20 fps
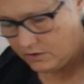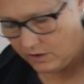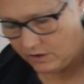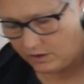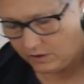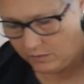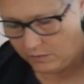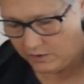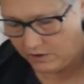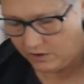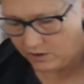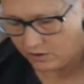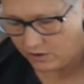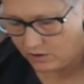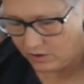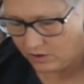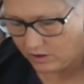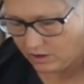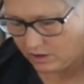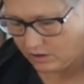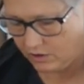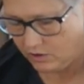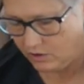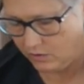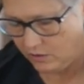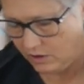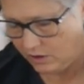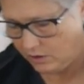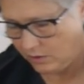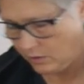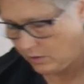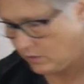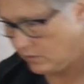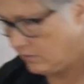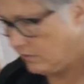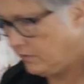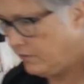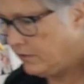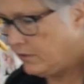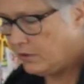you know when you're doing your own
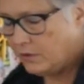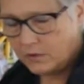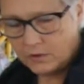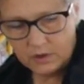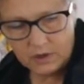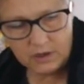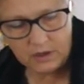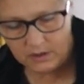food